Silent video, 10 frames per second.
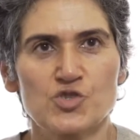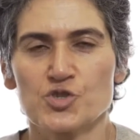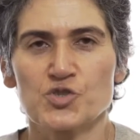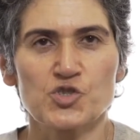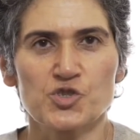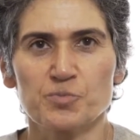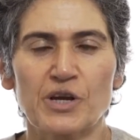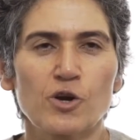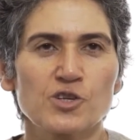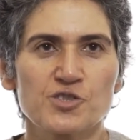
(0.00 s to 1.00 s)
Just
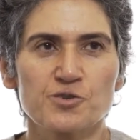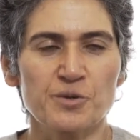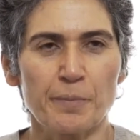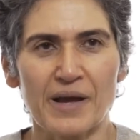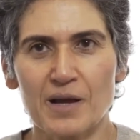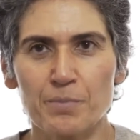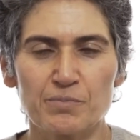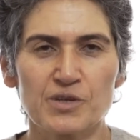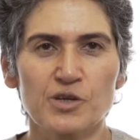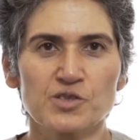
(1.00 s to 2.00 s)
because there's a map
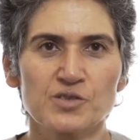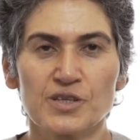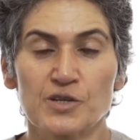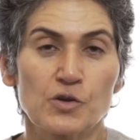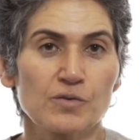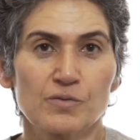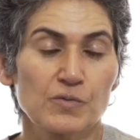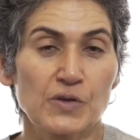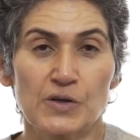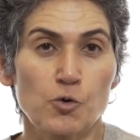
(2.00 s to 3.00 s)
and because they
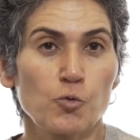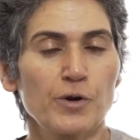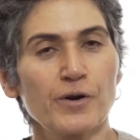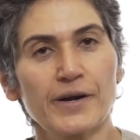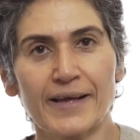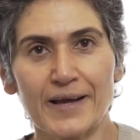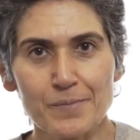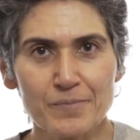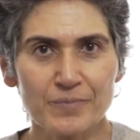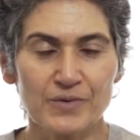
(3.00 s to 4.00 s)
know where I
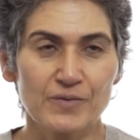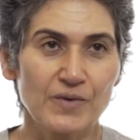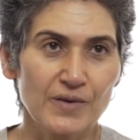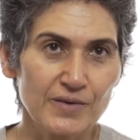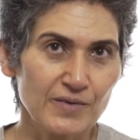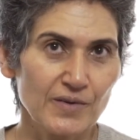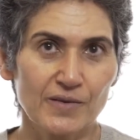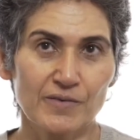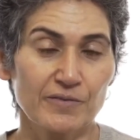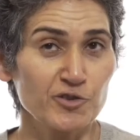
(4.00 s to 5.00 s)
am,
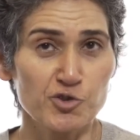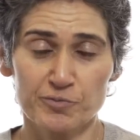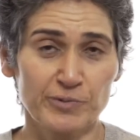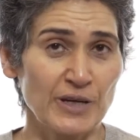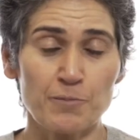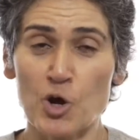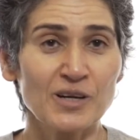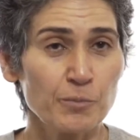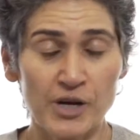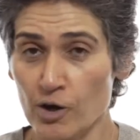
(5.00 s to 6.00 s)
when I'm
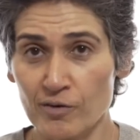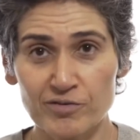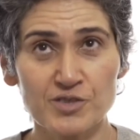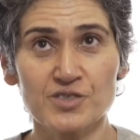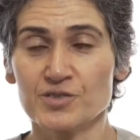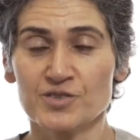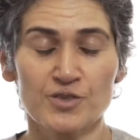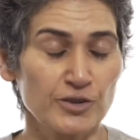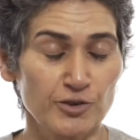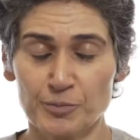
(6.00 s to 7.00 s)
not in my office, there's
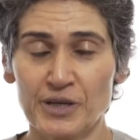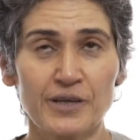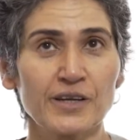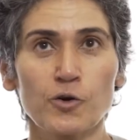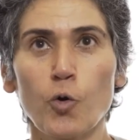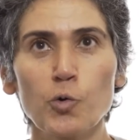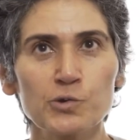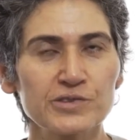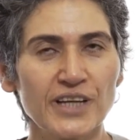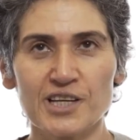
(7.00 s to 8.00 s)
not going to be any
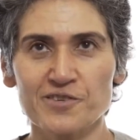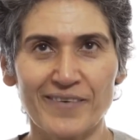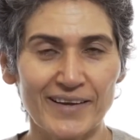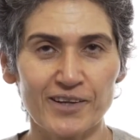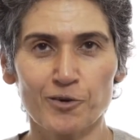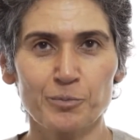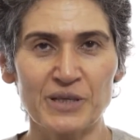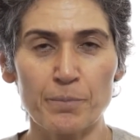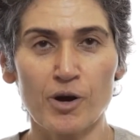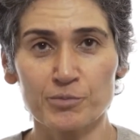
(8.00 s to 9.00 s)
cold HVAC air
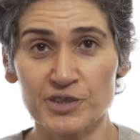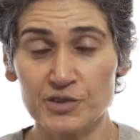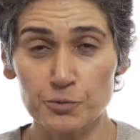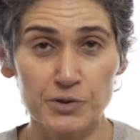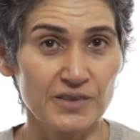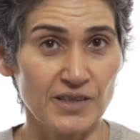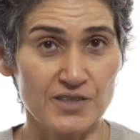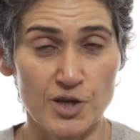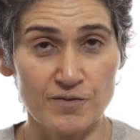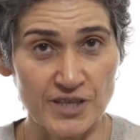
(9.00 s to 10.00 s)
being pumped into it. That
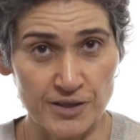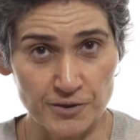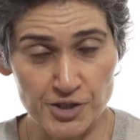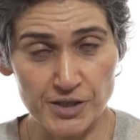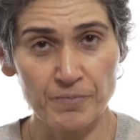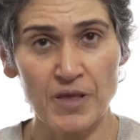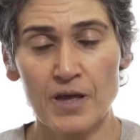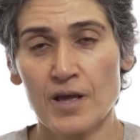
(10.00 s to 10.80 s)
saves energy.